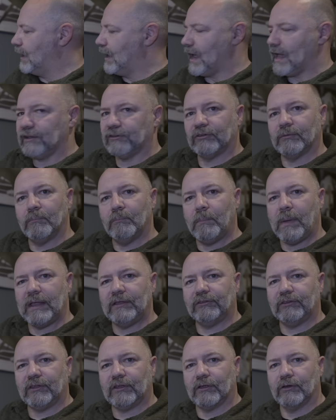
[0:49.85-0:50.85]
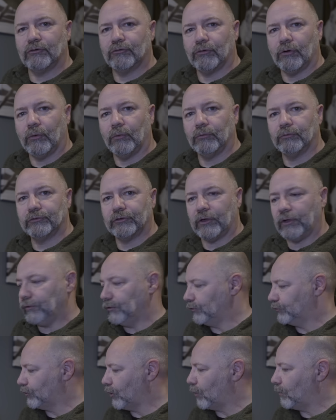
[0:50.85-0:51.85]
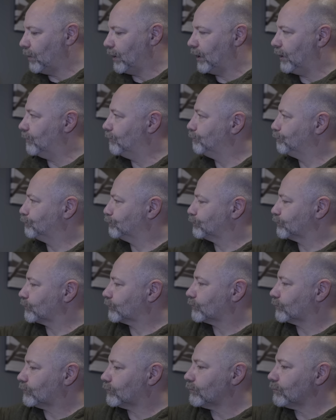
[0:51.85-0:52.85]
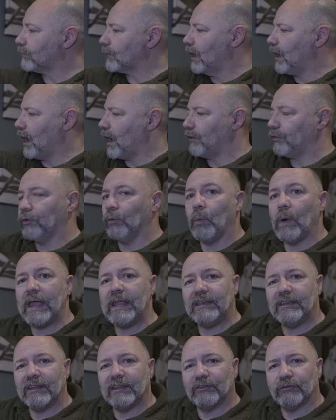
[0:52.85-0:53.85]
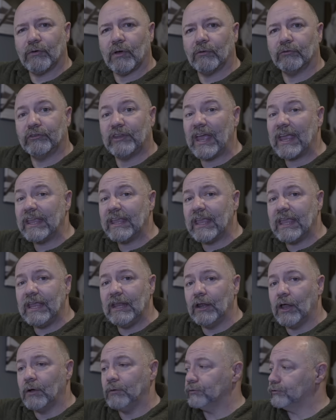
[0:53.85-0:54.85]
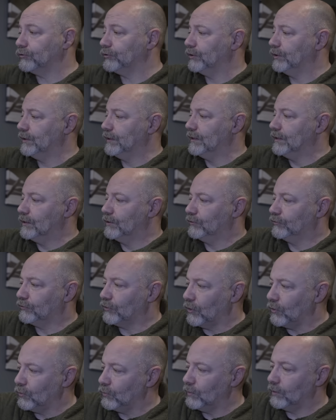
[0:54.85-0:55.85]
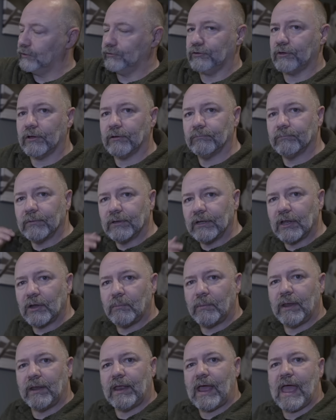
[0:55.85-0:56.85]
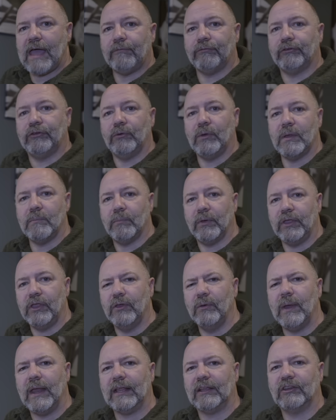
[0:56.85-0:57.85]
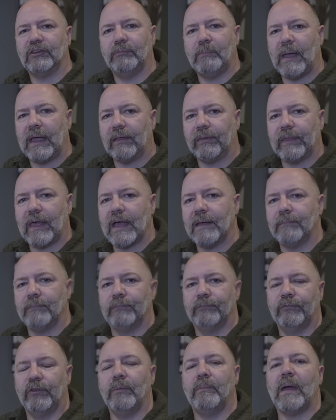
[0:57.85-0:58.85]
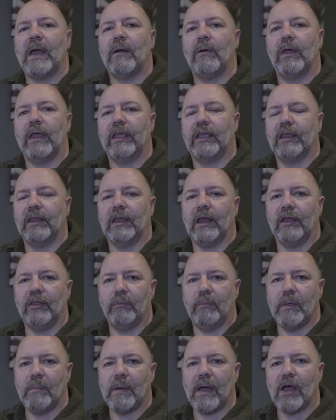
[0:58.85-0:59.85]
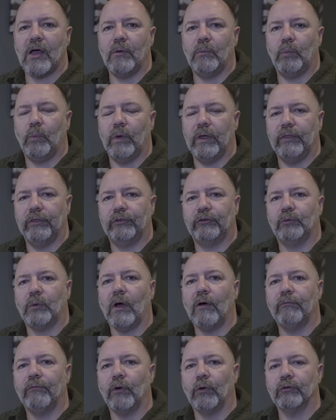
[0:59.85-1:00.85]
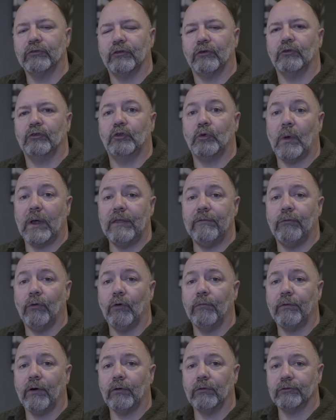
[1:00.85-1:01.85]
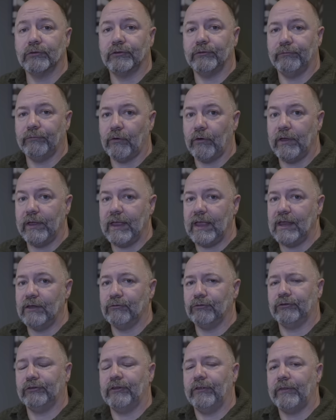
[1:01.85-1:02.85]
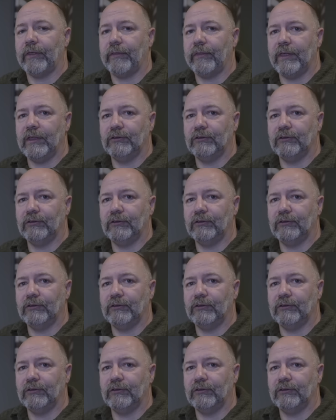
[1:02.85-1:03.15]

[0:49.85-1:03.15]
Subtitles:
and some basic controls on the top here. The weight is around 10 kilos, so it's got a little bit of heft to it, but you'd expect that. For the power, it can either be powered with 12 volts or 24 volts. Very interesting that they